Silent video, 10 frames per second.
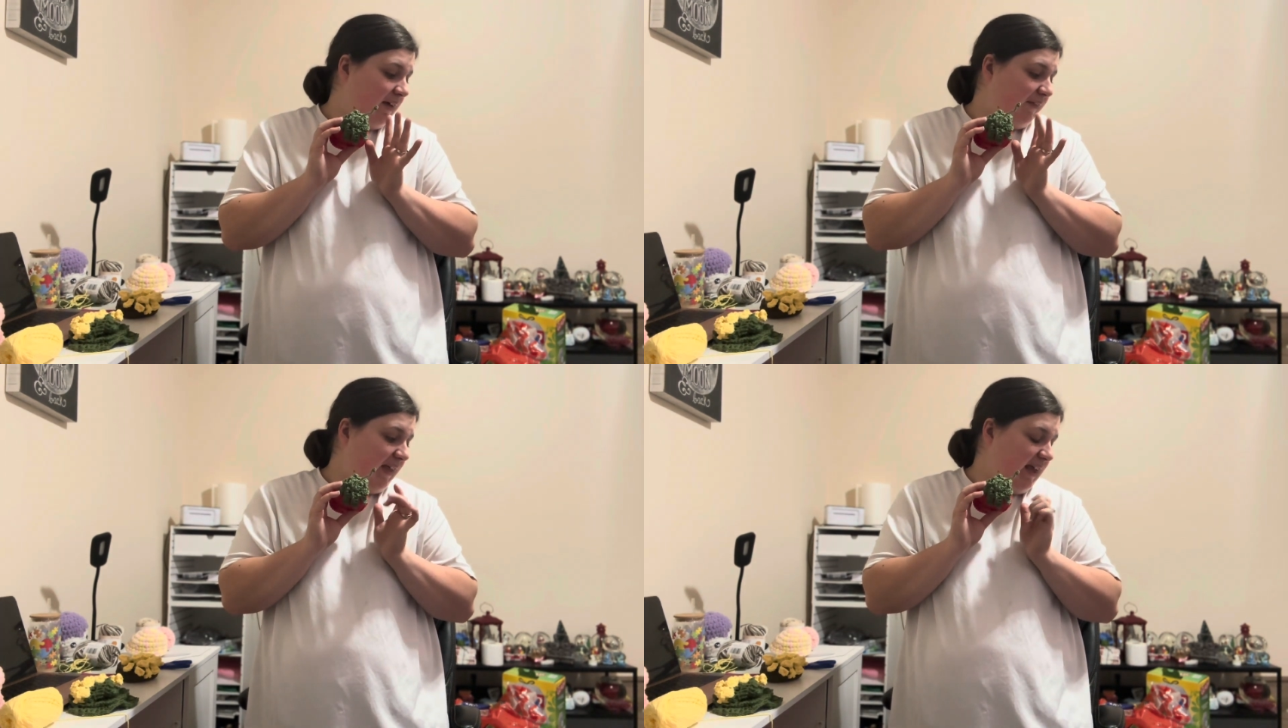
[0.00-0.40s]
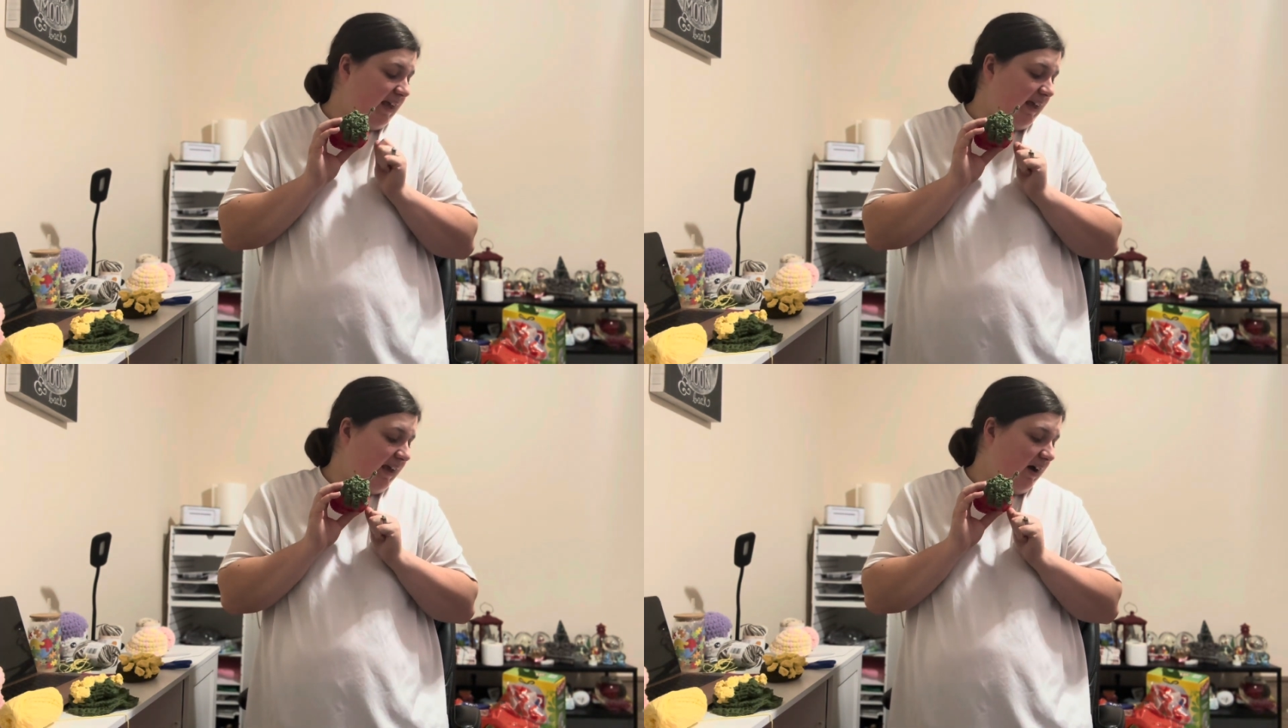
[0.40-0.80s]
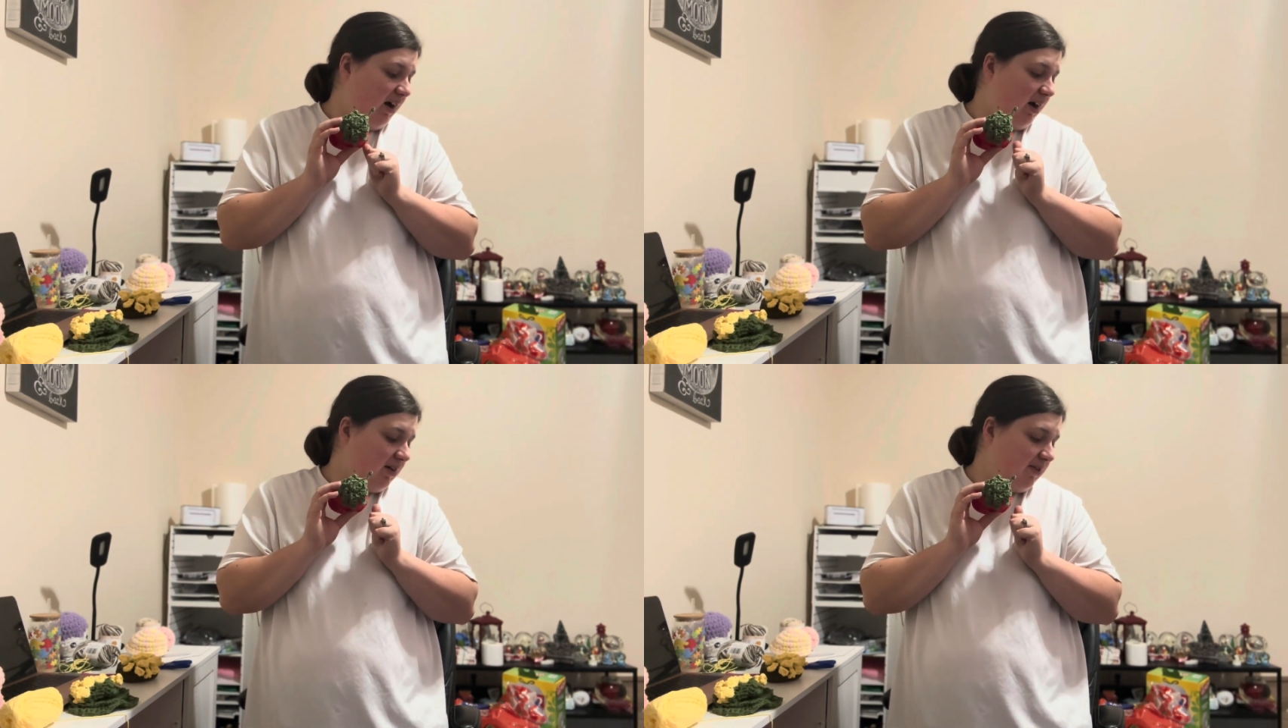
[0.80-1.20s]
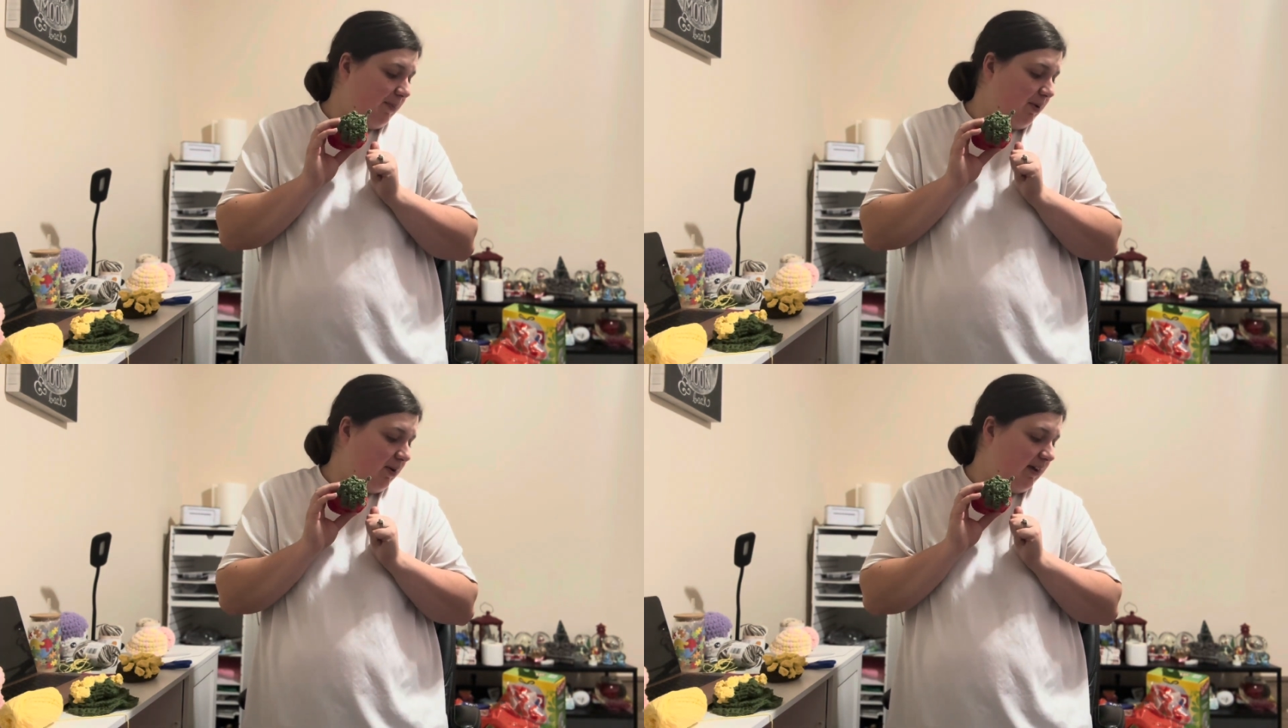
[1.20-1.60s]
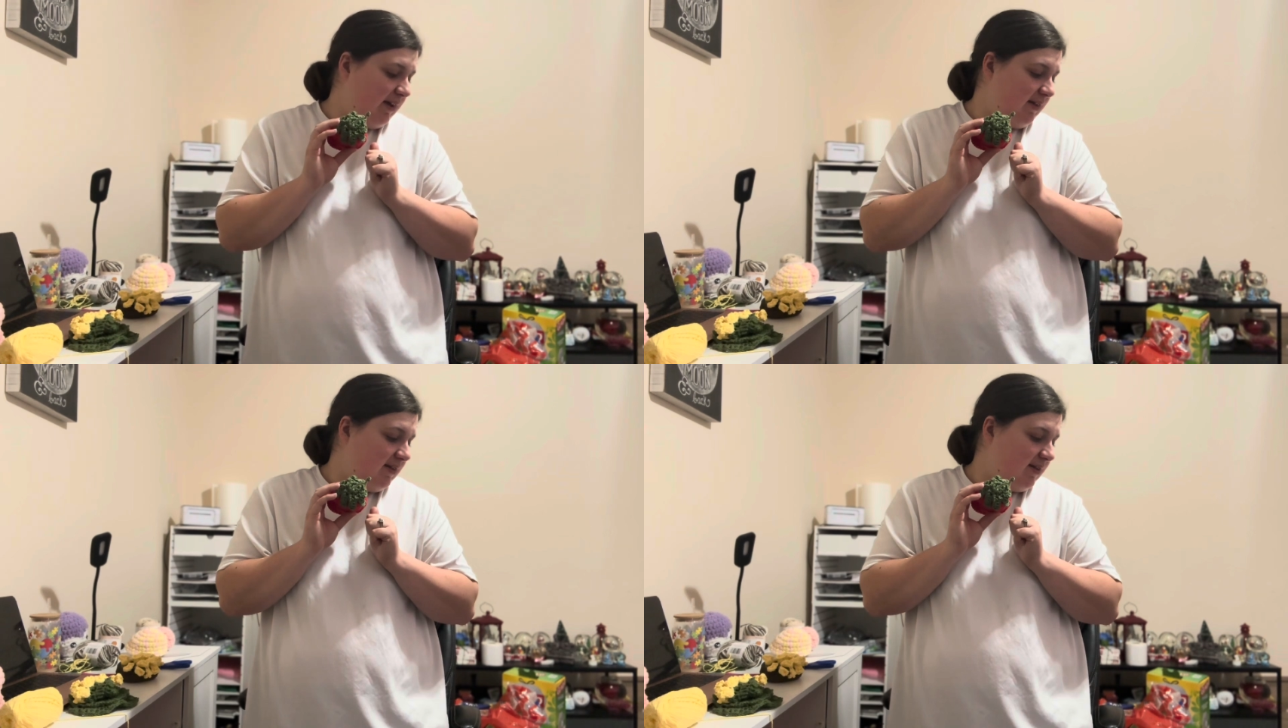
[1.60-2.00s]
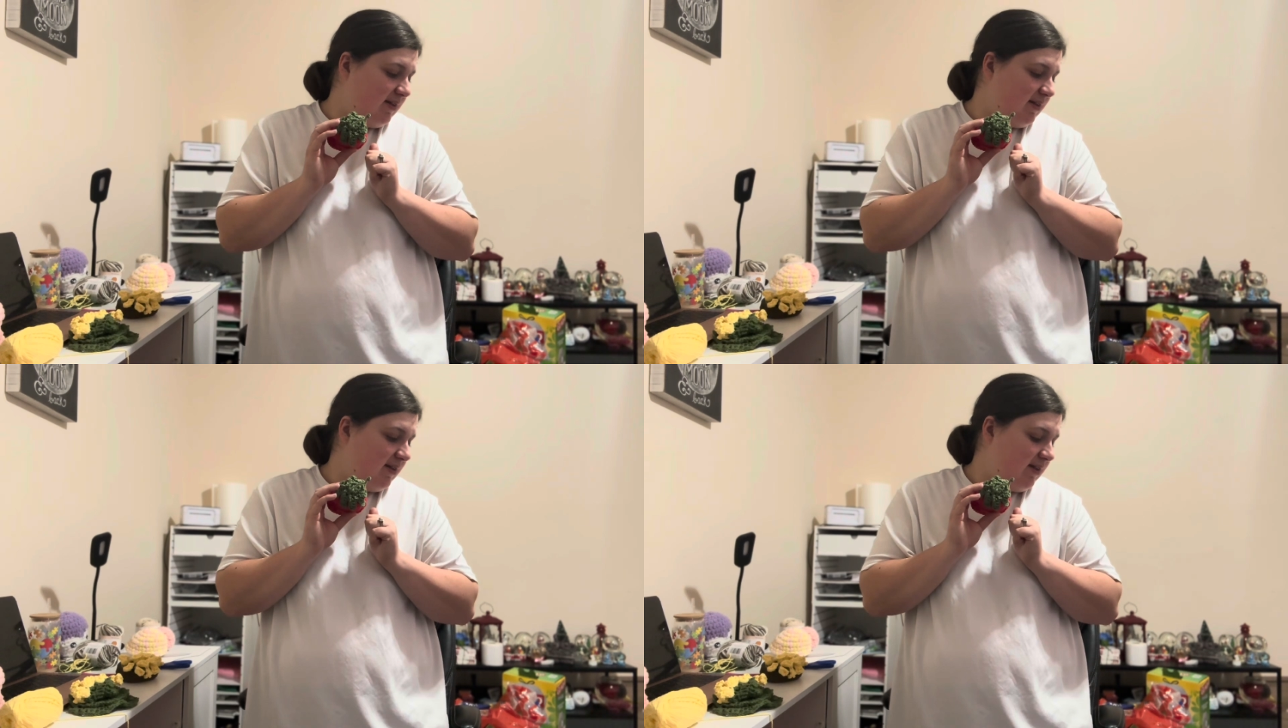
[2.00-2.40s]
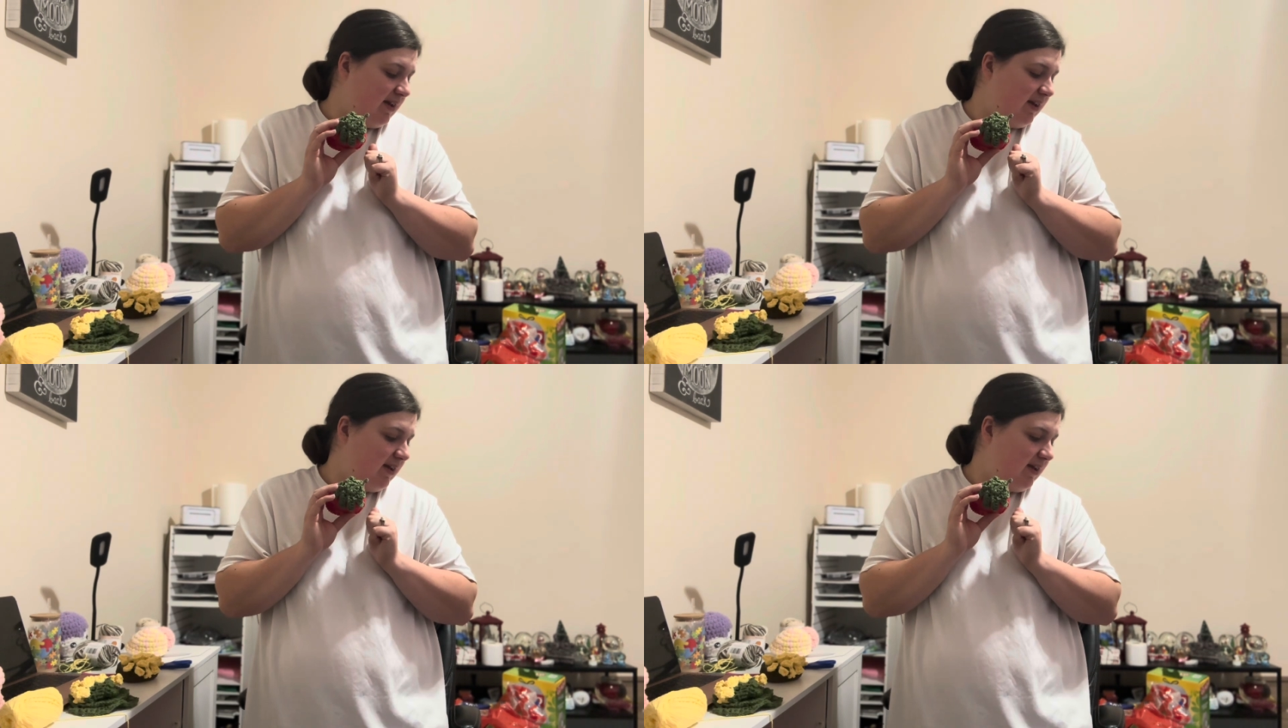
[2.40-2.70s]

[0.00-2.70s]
the octopus